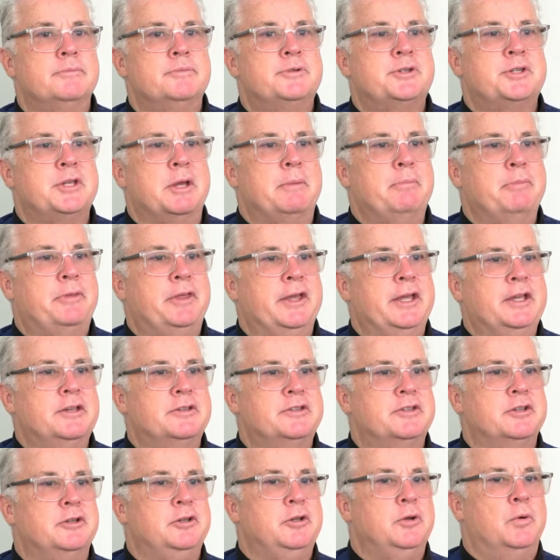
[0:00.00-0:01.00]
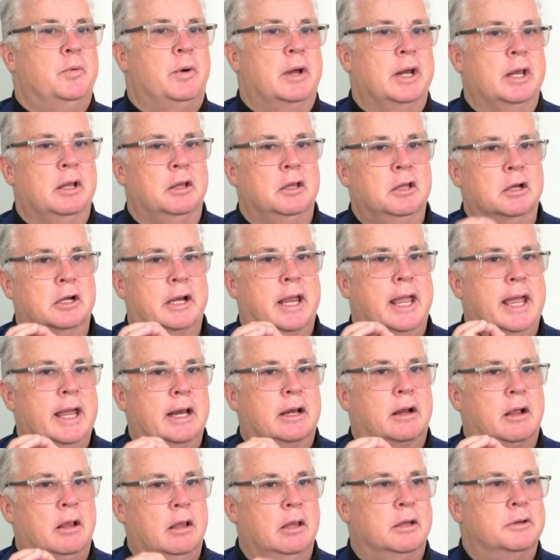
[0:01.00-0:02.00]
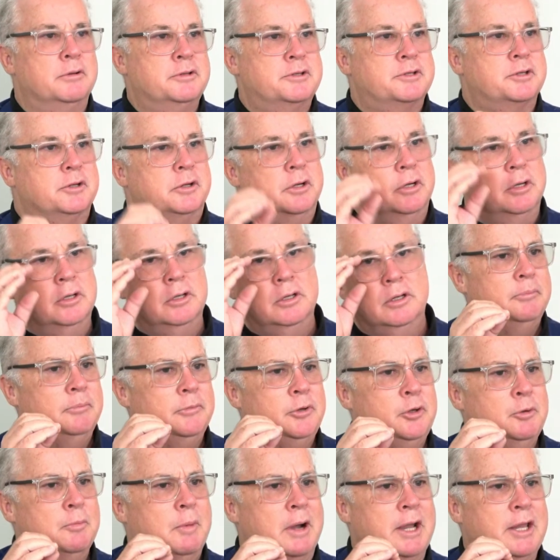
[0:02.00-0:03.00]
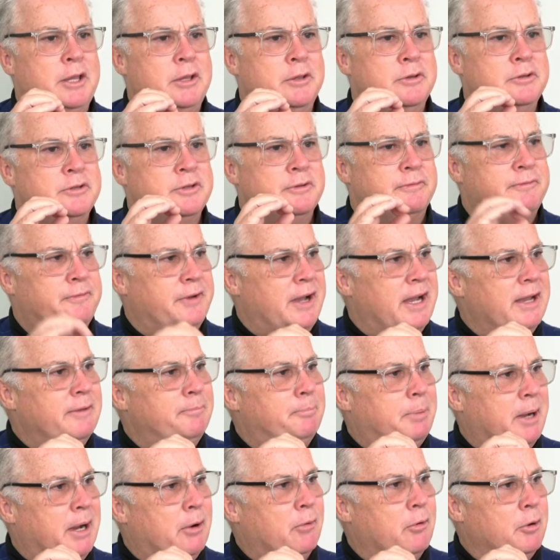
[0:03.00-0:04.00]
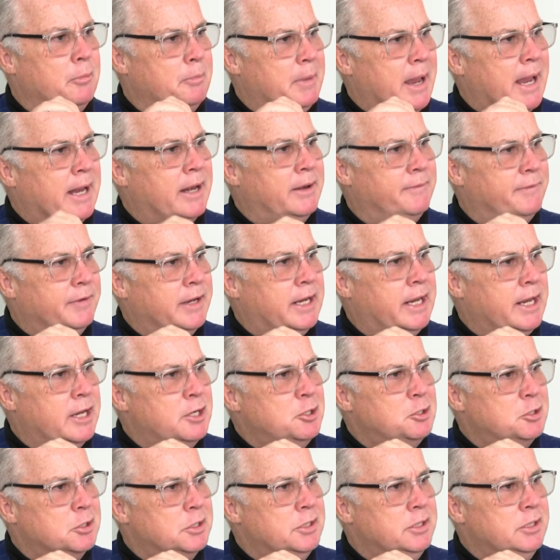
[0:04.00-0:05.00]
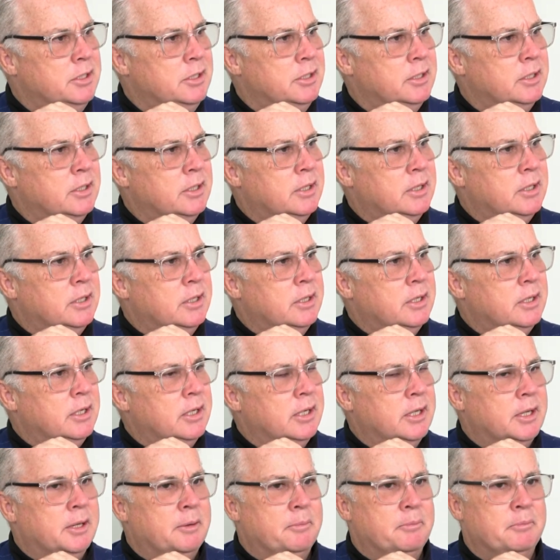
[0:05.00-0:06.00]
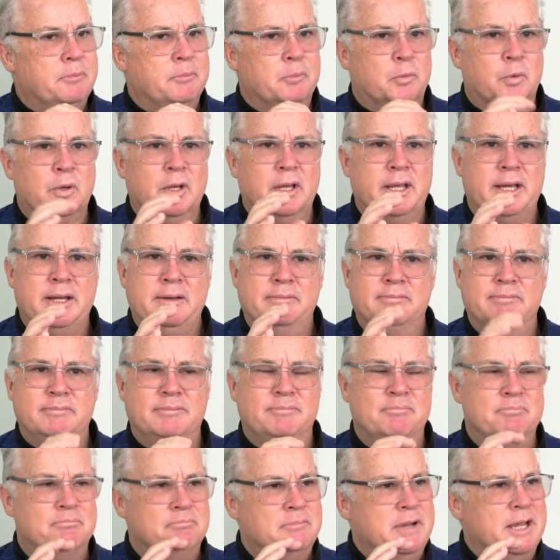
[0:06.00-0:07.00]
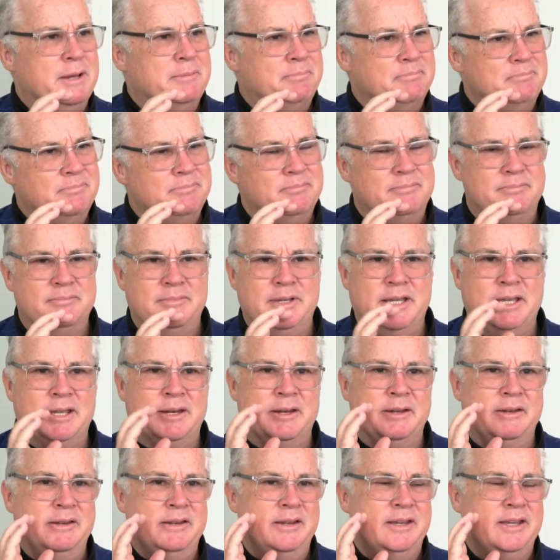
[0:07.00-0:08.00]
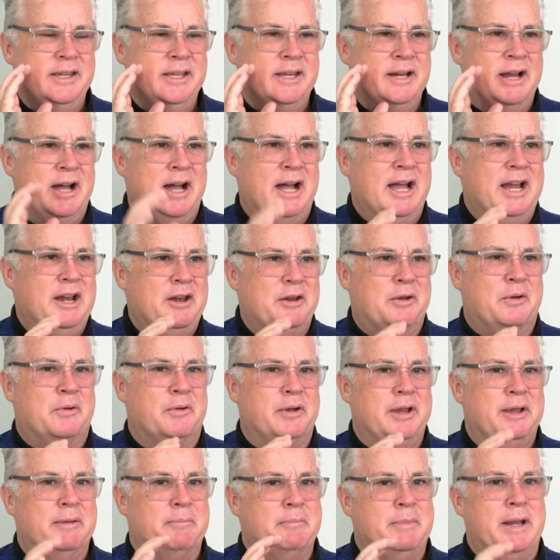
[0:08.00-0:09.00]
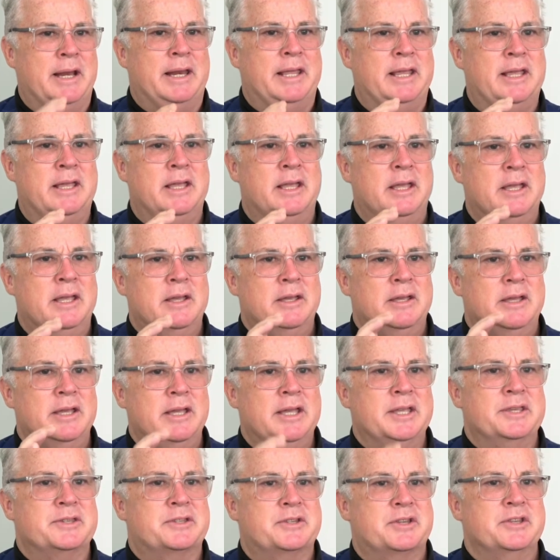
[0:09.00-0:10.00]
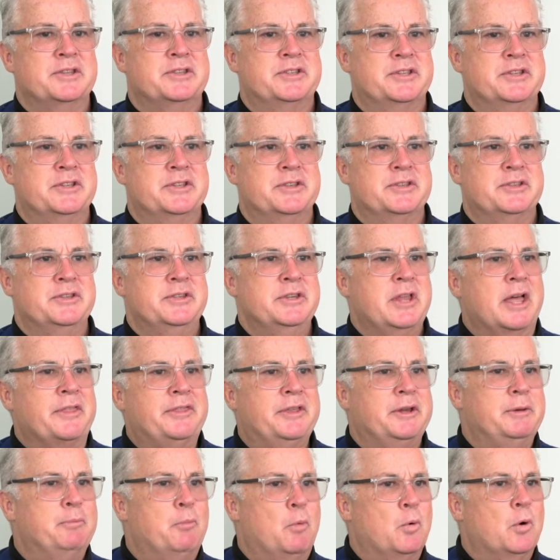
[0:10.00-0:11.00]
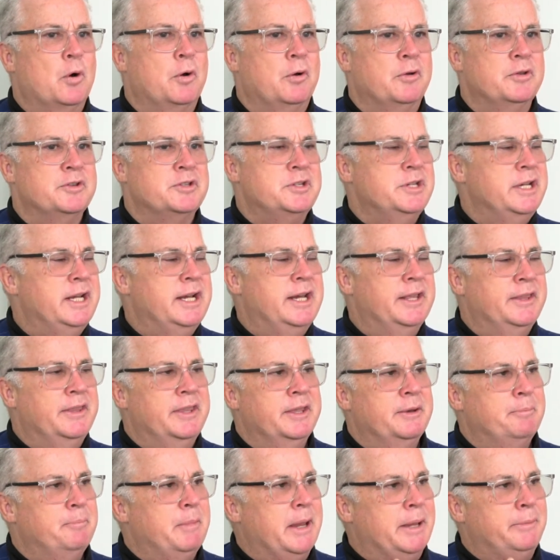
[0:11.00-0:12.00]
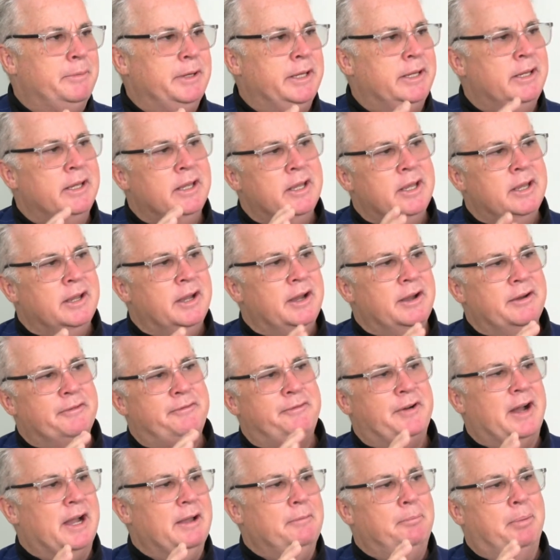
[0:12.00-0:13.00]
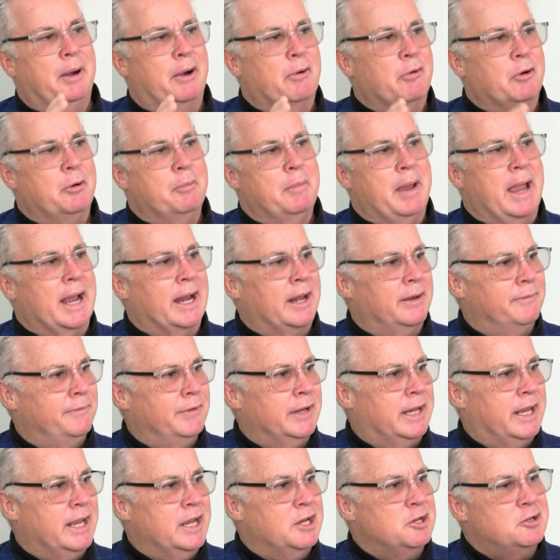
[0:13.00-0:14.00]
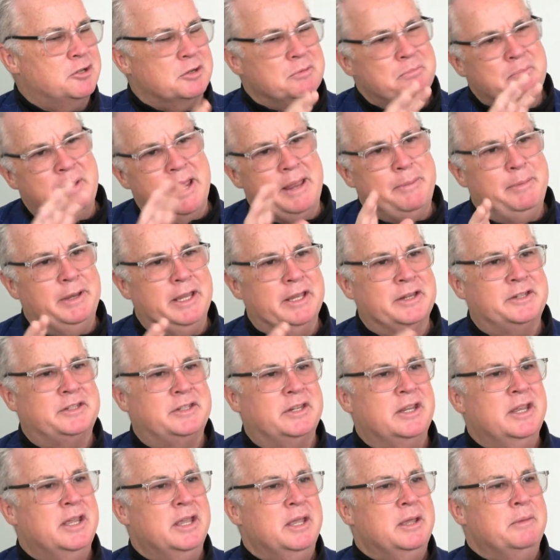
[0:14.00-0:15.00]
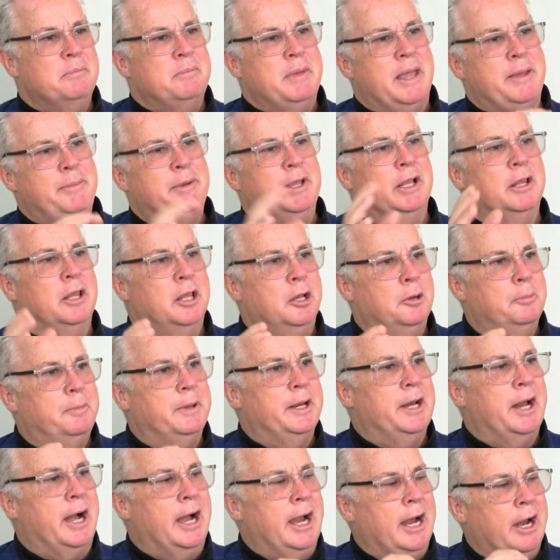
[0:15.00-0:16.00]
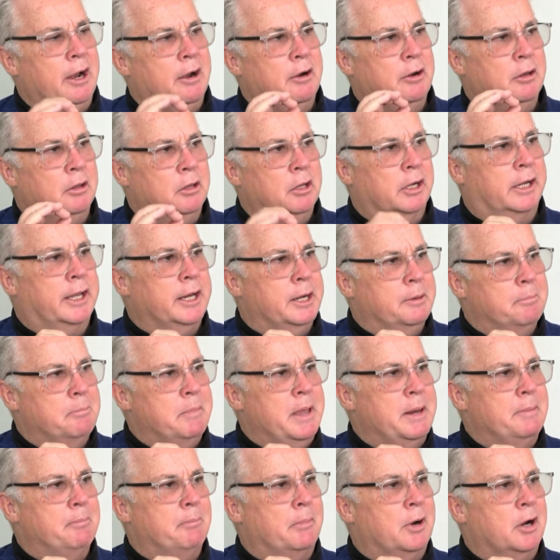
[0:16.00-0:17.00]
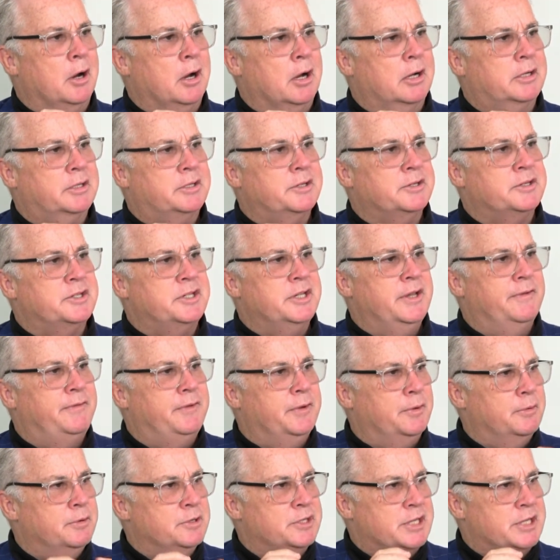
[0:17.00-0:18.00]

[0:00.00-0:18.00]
some things that you want to look at closer, you might use a five power magnification. Mm -hmm. um, really, in, in in a high degree of many instances, nothing more is needed than maybe a five power magnification. Maybe it maybe a little bit higher to look at a mint mark to see if it was